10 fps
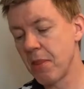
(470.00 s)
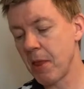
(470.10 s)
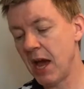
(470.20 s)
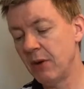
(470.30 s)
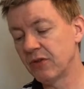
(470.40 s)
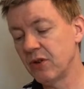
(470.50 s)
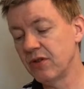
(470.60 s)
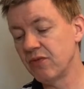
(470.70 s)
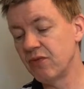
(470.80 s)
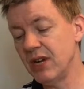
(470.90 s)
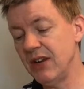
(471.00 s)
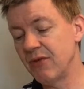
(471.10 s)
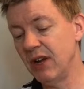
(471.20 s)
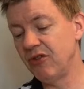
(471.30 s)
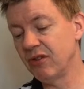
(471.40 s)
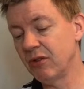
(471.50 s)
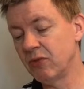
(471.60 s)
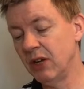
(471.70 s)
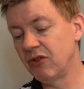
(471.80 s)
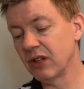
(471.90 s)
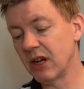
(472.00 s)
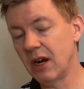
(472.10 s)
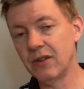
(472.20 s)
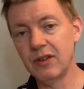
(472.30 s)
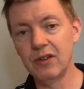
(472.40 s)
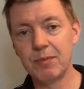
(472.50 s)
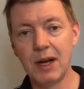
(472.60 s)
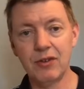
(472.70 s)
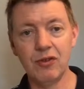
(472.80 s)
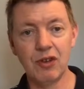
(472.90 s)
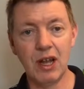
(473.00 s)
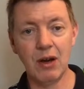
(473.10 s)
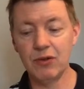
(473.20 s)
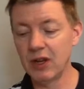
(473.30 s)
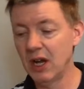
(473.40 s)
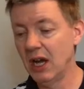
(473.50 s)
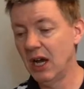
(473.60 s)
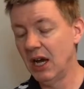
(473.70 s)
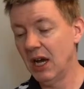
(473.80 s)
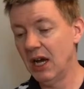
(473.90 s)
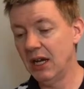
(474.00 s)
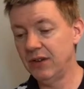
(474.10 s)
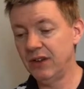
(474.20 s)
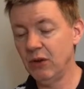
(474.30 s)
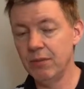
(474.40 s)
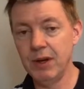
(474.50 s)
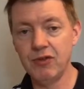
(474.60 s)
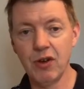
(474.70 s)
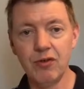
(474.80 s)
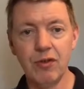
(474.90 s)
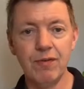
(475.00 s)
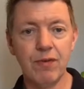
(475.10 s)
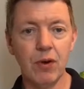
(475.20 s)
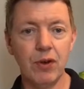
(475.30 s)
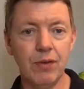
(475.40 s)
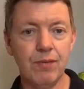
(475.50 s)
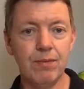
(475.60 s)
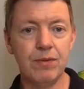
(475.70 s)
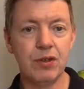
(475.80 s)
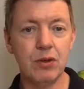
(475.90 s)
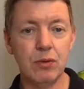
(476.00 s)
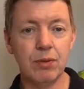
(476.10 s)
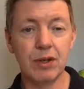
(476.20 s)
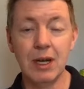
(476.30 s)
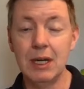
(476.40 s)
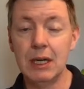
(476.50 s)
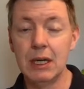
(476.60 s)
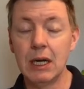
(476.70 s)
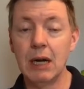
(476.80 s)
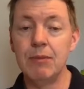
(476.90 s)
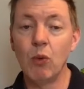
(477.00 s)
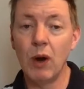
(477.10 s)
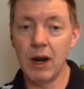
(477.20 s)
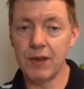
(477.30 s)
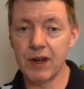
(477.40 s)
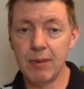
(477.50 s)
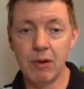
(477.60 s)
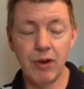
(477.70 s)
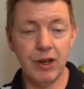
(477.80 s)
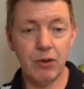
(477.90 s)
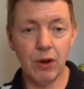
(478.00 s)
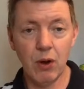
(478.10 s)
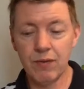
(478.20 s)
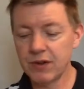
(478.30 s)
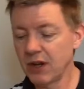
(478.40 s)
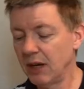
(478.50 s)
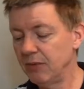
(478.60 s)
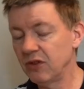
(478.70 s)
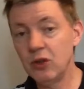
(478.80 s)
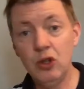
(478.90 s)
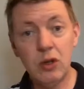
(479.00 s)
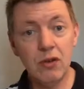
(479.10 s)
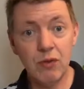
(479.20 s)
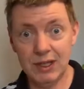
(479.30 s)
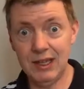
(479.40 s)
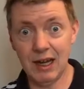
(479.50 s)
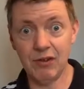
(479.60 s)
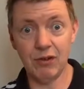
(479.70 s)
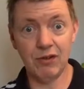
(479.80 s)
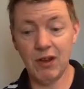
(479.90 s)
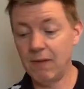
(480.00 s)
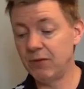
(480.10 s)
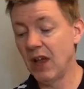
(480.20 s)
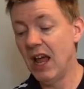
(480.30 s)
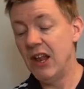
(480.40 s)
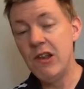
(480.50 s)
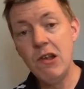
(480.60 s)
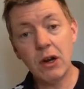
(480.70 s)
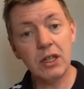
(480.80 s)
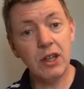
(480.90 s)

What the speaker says: was going to read Rachel Carson's passage aloud to you on page 142, but I'm aware that I'm already going over time. So you can read that yourselves. Look at the